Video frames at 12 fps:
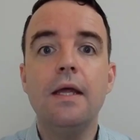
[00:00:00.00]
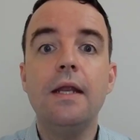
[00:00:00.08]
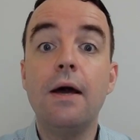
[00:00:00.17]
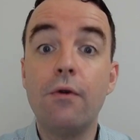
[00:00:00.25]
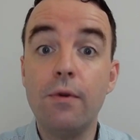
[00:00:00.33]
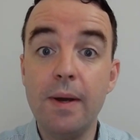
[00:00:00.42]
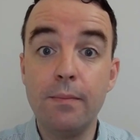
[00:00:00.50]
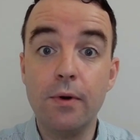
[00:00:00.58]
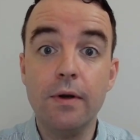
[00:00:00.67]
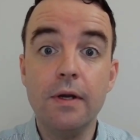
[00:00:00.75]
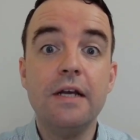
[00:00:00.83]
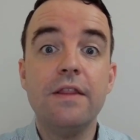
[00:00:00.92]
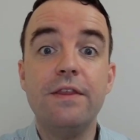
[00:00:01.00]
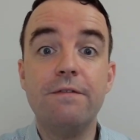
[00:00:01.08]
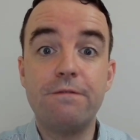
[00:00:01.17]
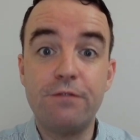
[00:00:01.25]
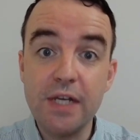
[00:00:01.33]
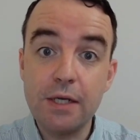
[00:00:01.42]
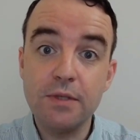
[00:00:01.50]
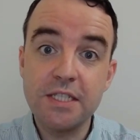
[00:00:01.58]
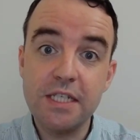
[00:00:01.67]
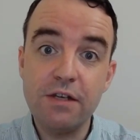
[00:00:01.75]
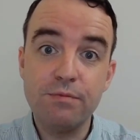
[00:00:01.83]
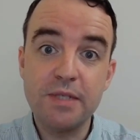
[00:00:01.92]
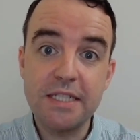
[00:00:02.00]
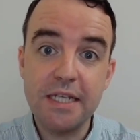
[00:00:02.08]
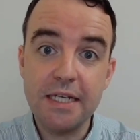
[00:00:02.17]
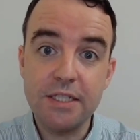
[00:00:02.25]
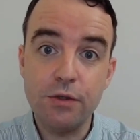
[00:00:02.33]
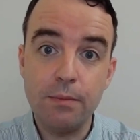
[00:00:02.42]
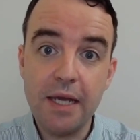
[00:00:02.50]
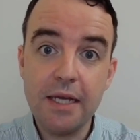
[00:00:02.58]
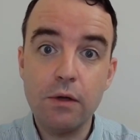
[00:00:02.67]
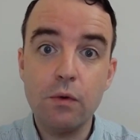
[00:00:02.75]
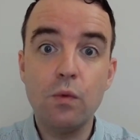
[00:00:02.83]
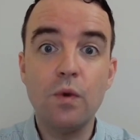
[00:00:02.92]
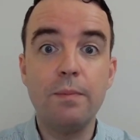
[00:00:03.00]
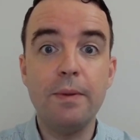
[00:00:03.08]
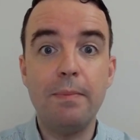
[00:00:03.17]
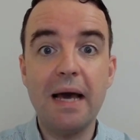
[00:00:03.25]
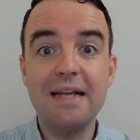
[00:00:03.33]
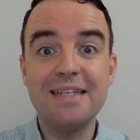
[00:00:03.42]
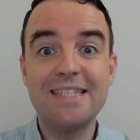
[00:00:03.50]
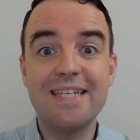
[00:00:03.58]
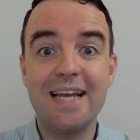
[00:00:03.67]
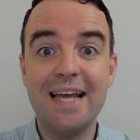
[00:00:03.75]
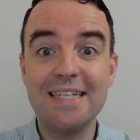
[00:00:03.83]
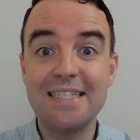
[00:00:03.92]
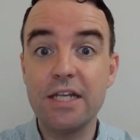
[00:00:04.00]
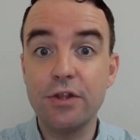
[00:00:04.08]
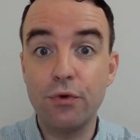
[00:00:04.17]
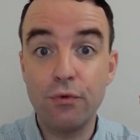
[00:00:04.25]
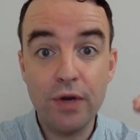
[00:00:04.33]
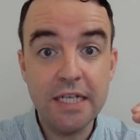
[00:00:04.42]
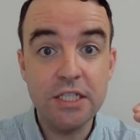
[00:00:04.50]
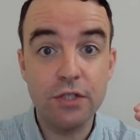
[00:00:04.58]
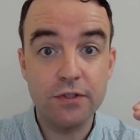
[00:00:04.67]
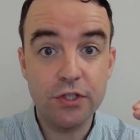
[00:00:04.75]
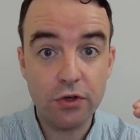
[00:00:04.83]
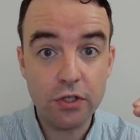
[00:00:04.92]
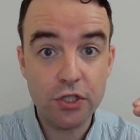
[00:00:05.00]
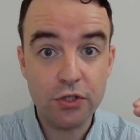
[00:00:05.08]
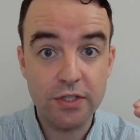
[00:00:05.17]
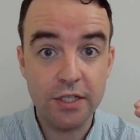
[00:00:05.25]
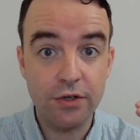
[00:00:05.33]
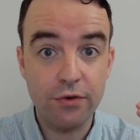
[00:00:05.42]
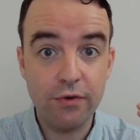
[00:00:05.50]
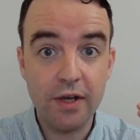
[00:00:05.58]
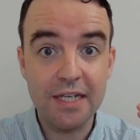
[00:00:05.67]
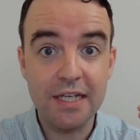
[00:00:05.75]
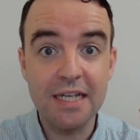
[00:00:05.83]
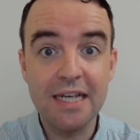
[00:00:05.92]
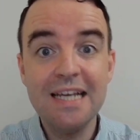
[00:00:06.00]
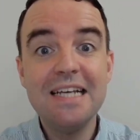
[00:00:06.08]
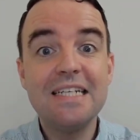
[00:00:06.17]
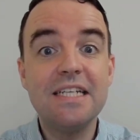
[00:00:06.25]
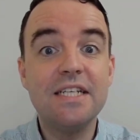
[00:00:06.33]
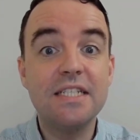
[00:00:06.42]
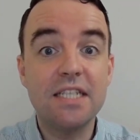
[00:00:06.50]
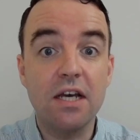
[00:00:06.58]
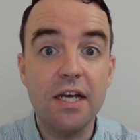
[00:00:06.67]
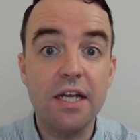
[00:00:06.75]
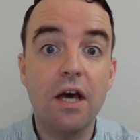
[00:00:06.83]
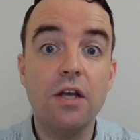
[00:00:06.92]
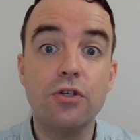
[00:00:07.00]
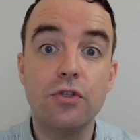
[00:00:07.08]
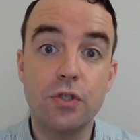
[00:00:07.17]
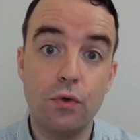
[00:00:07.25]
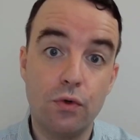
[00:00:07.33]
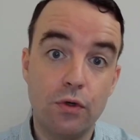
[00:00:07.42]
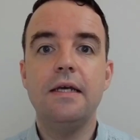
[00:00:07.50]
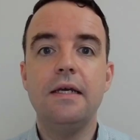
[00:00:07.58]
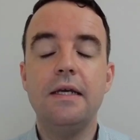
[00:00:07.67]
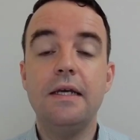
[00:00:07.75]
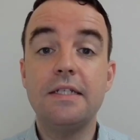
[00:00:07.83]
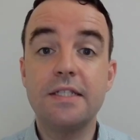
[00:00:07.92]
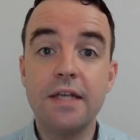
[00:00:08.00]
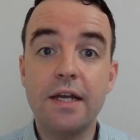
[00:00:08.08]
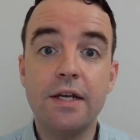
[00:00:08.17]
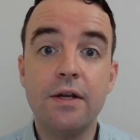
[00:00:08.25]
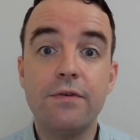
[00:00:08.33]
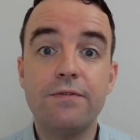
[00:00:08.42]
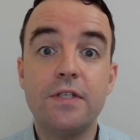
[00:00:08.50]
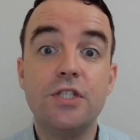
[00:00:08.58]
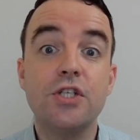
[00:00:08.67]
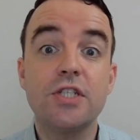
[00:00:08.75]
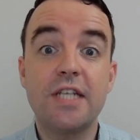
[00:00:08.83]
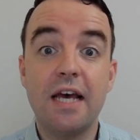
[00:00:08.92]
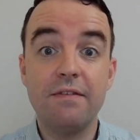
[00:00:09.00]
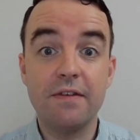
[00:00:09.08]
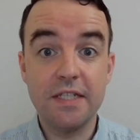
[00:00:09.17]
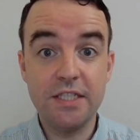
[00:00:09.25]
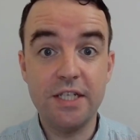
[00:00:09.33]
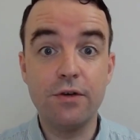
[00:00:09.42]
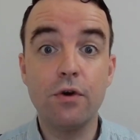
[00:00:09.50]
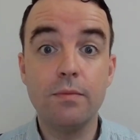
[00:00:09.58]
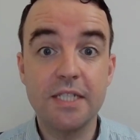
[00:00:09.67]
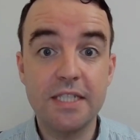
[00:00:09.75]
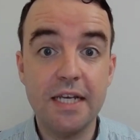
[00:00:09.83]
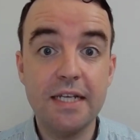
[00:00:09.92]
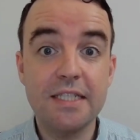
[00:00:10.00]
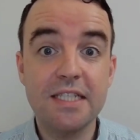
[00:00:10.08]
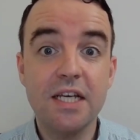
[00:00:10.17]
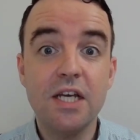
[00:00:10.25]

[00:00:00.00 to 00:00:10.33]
Now remember, the frequency of mistakes you make will be balanced against the range of structures in your writing to decide on your score. It's not enough to just have 0 mistakes,